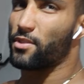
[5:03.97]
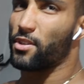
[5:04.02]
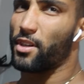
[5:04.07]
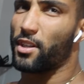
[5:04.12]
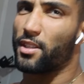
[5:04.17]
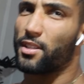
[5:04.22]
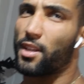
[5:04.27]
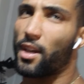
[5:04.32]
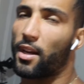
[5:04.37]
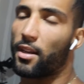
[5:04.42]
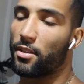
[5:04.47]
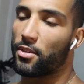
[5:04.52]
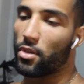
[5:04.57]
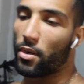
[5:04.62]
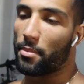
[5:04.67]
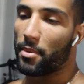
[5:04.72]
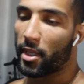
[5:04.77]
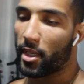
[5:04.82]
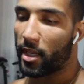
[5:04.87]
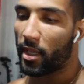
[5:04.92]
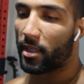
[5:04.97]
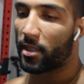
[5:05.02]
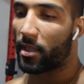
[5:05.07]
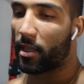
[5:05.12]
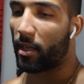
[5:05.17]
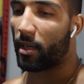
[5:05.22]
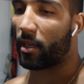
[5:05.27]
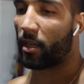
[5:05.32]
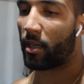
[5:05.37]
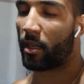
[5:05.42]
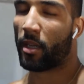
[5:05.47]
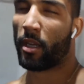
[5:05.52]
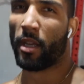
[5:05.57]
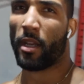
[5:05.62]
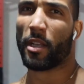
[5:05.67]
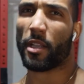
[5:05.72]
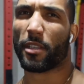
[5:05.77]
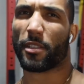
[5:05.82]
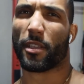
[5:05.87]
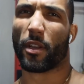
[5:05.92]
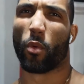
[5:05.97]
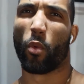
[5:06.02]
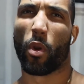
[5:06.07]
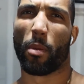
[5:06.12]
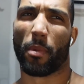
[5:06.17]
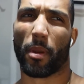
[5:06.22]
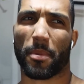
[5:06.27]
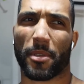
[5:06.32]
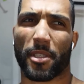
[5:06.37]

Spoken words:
on each side, so I'm gonna get this little warm-up